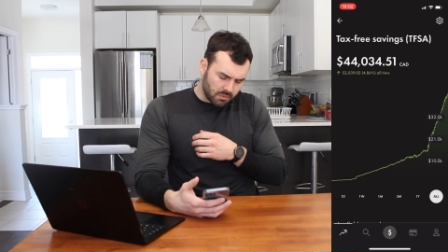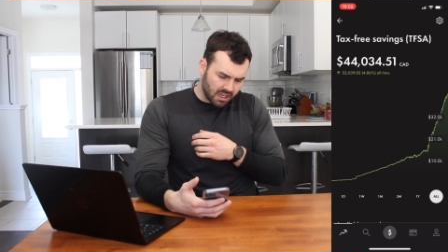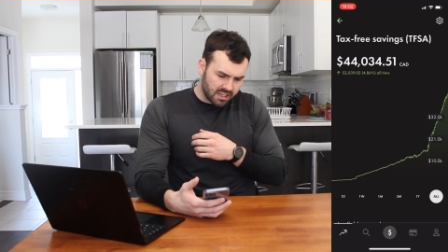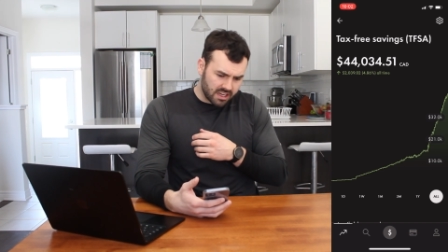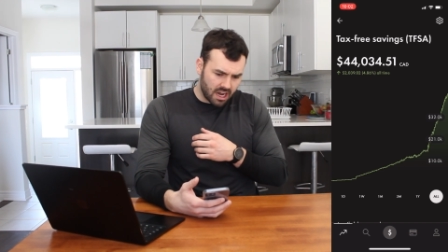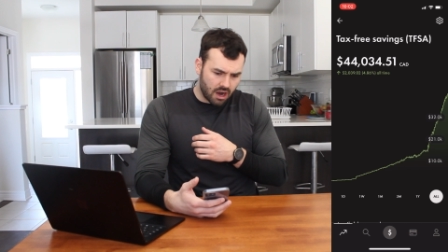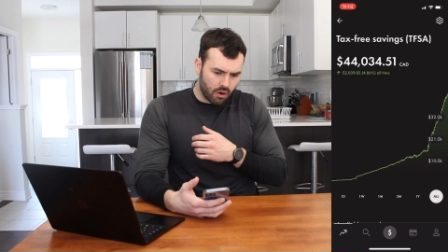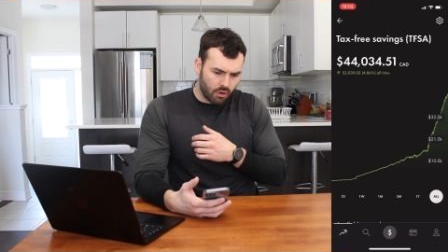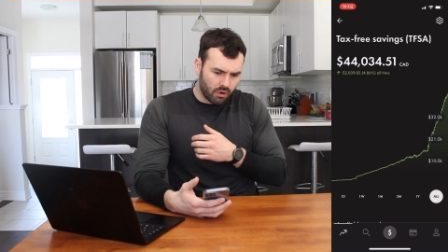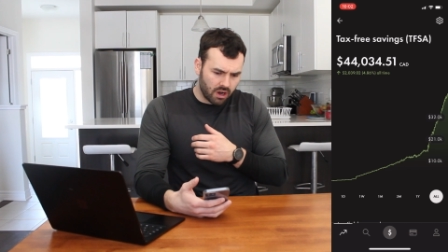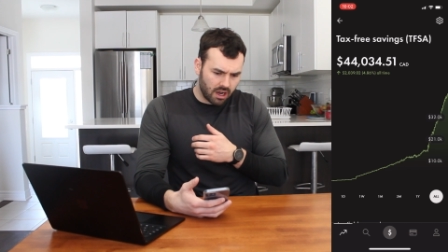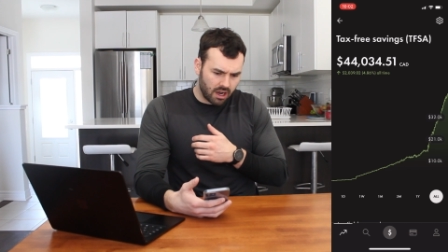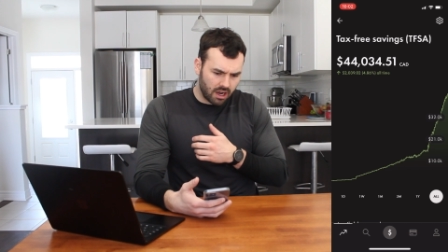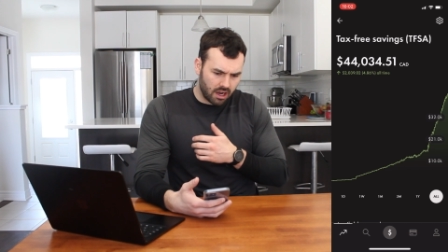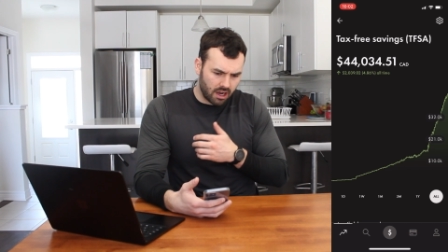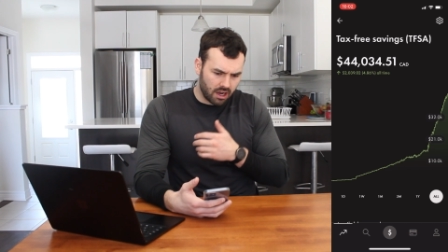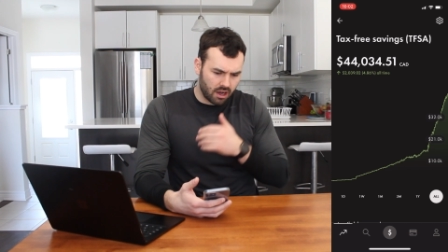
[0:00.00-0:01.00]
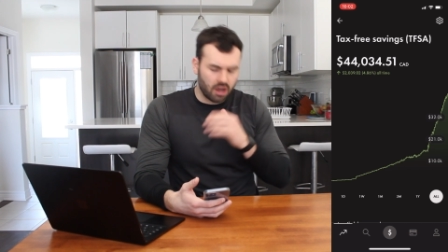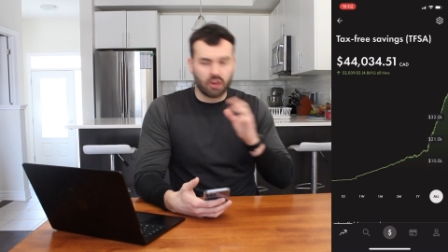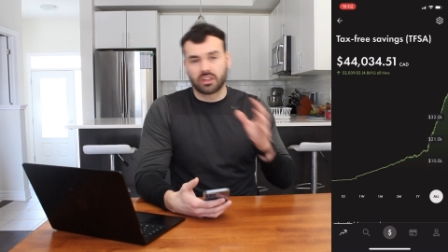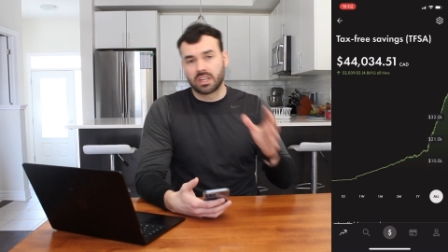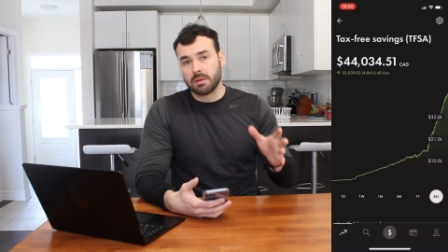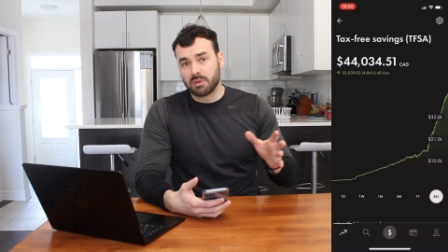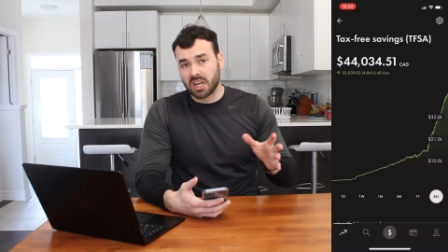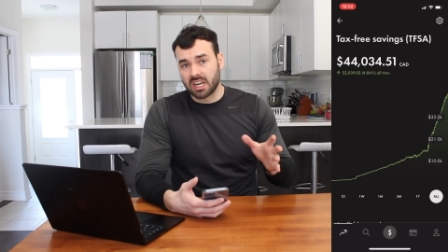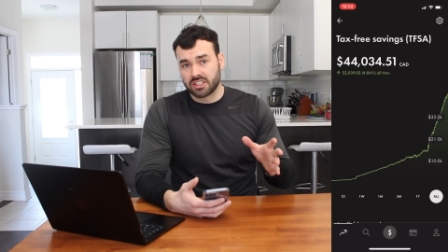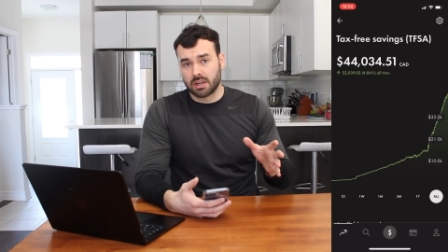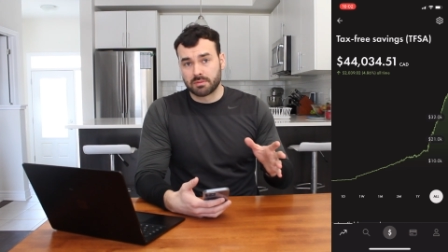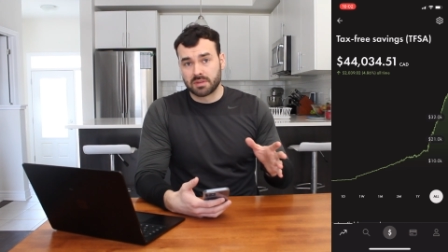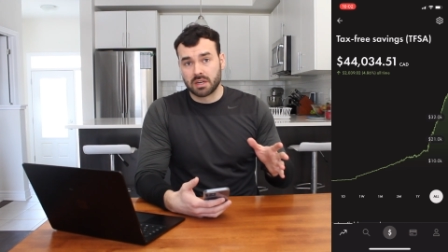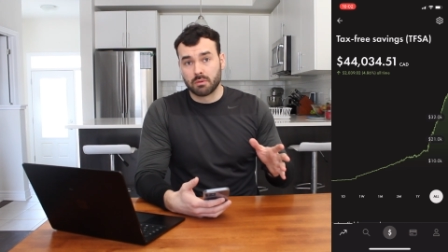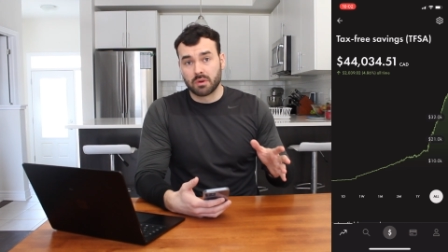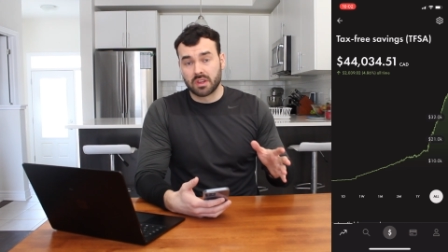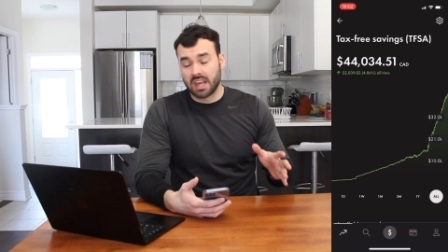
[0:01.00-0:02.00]
Now, I'll keep you guys
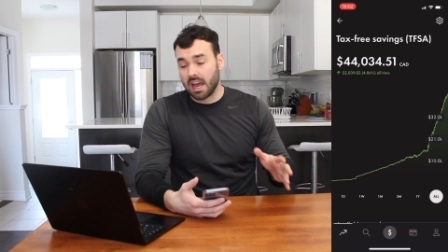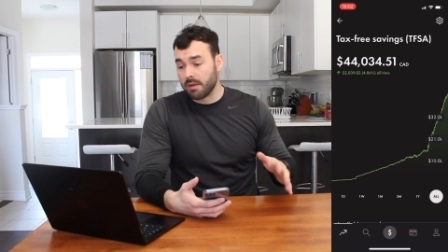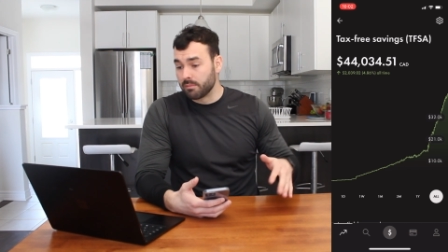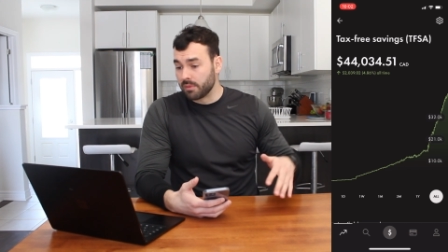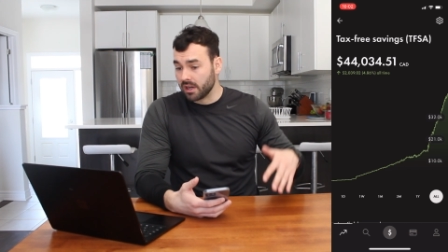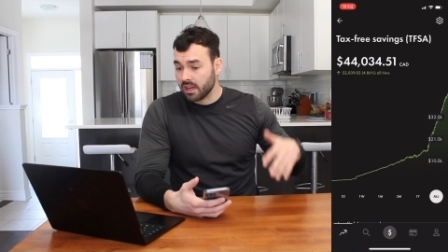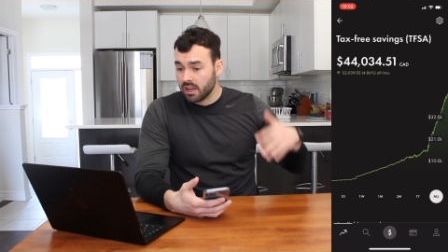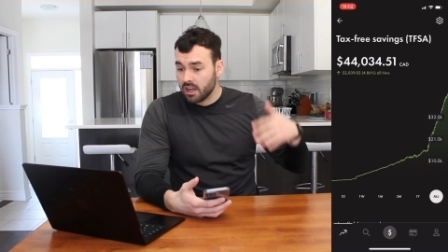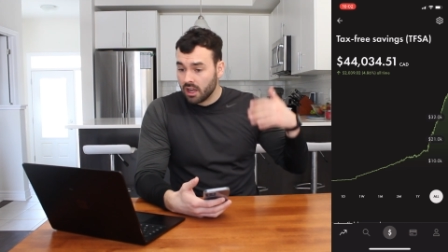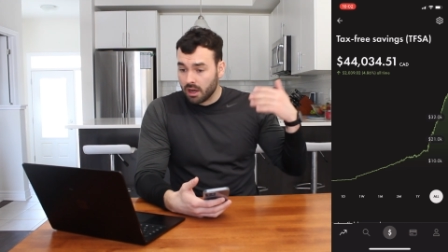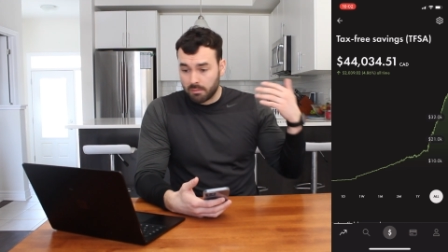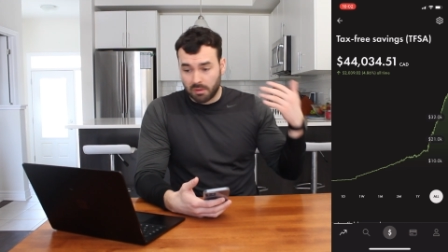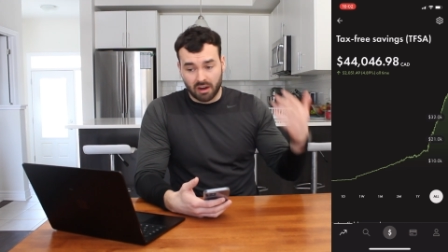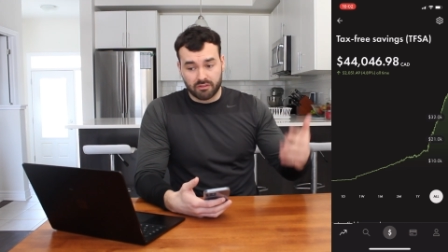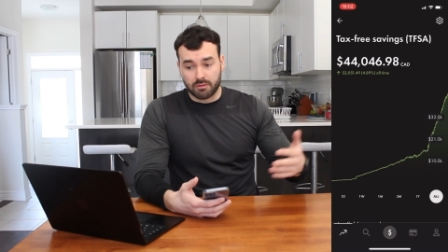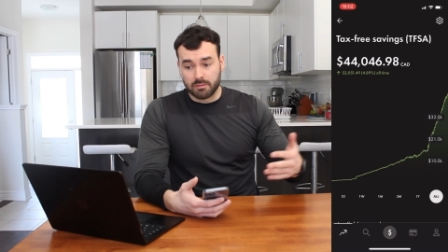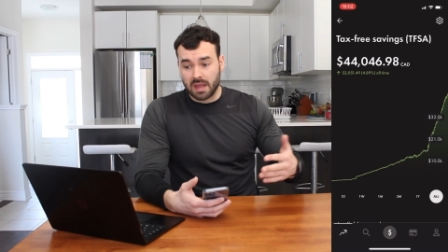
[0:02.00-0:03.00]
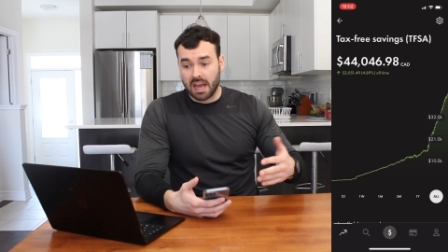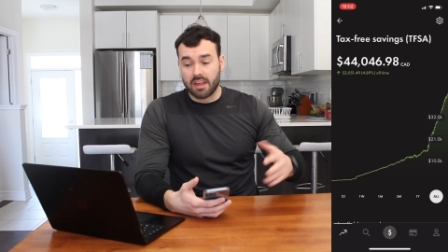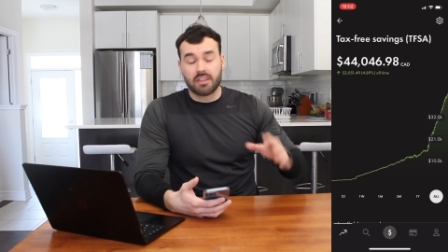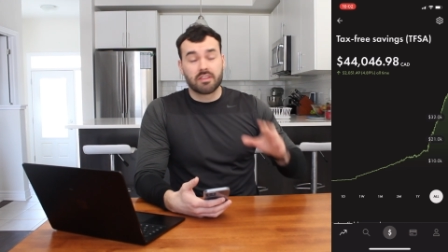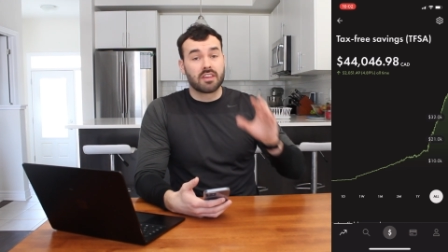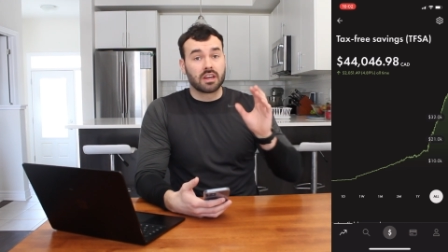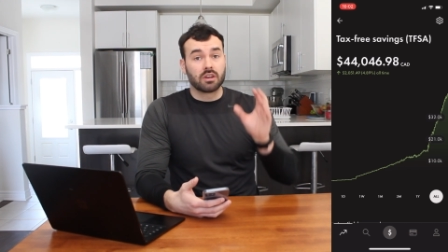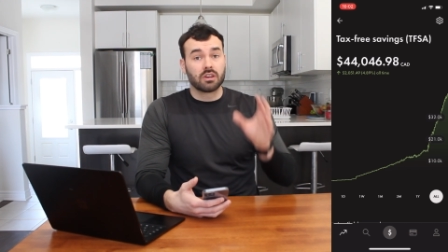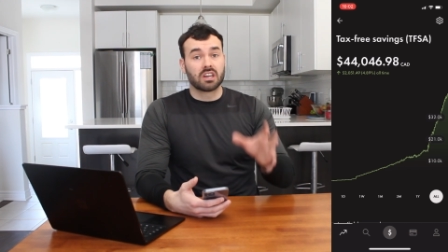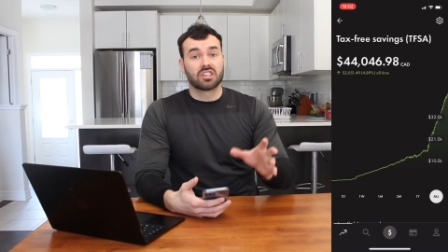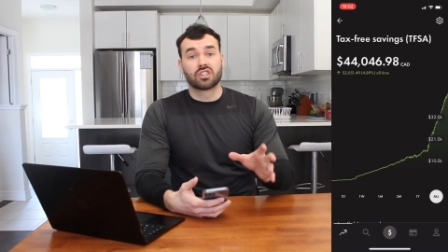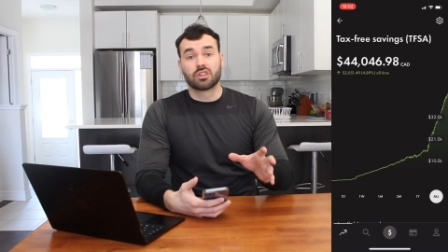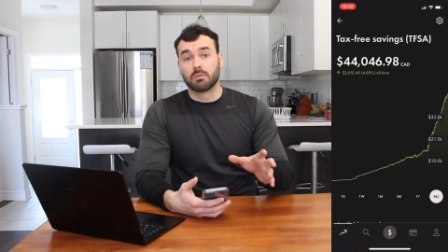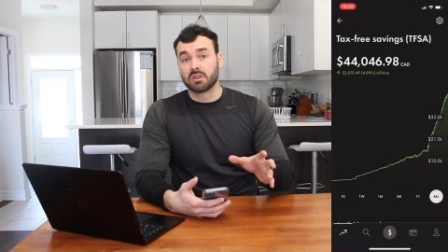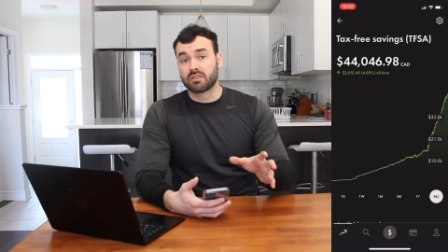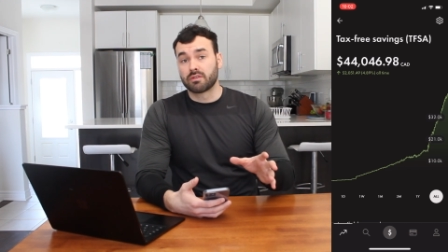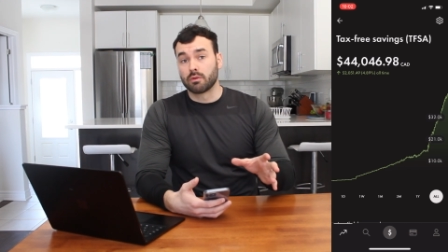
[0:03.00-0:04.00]
updated with that, but apart from that, thank you guys
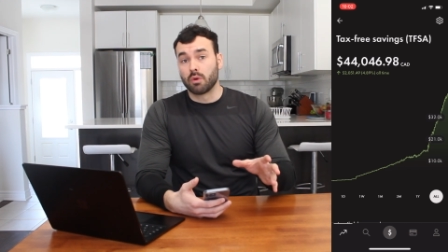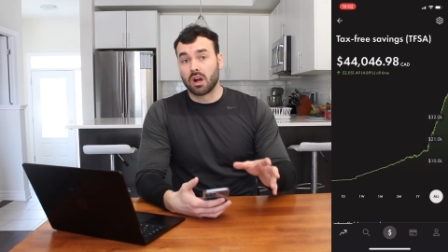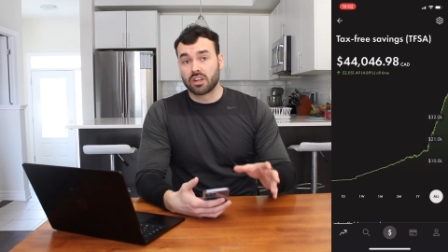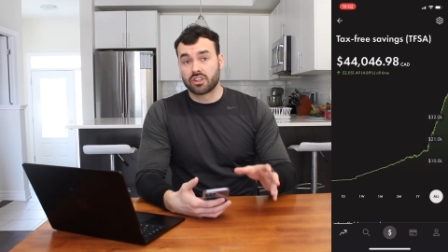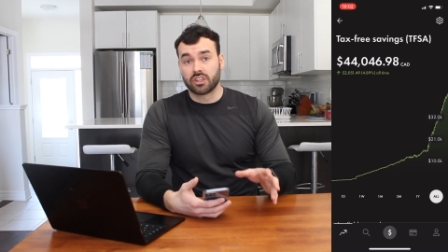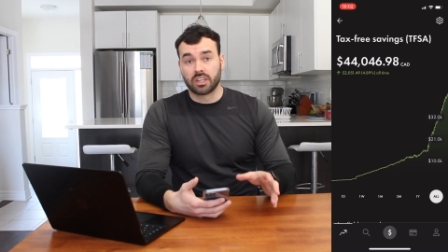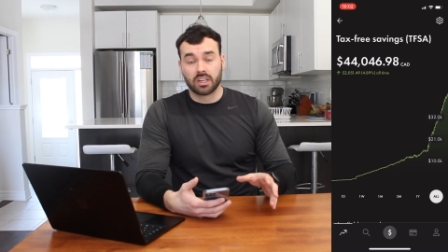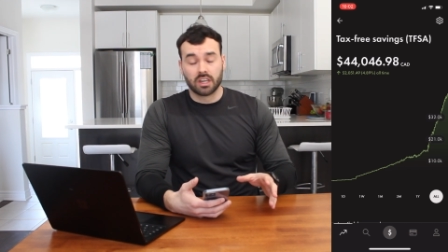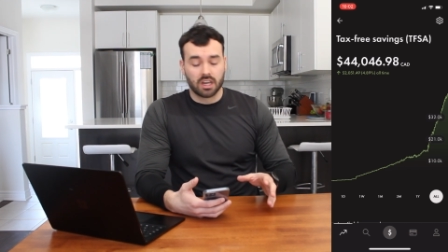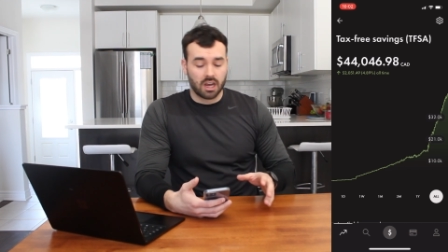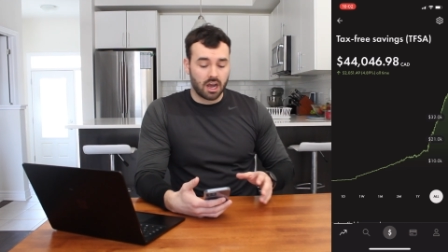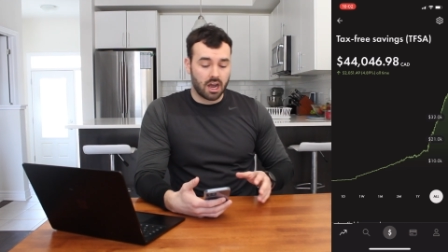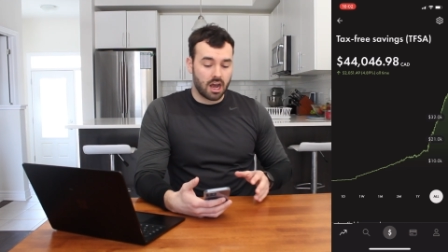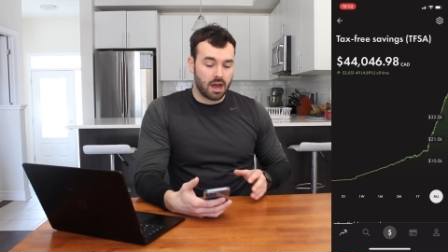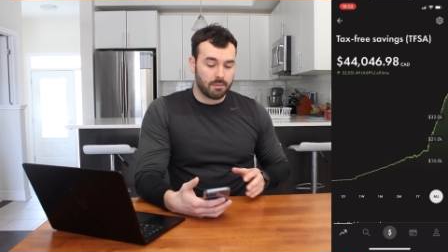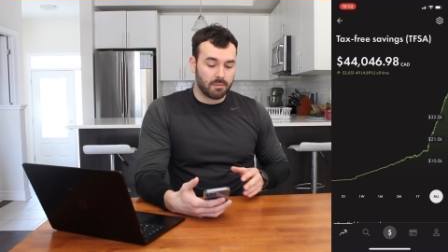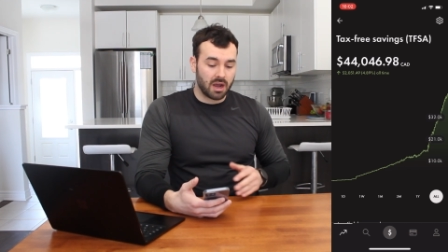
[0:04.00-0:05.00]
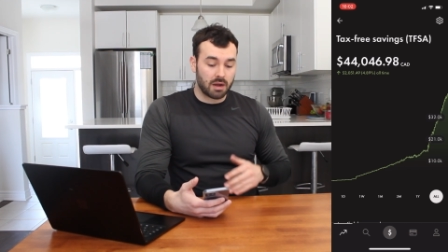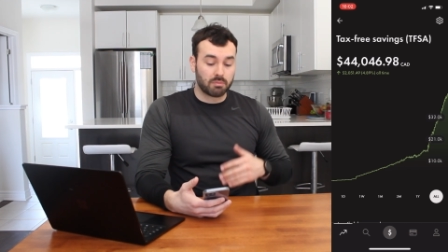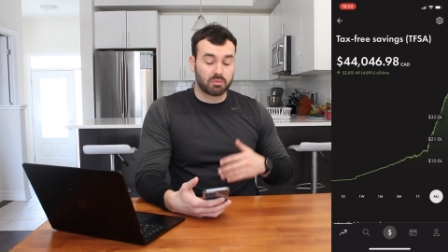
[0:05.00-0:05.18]
so much for watching. I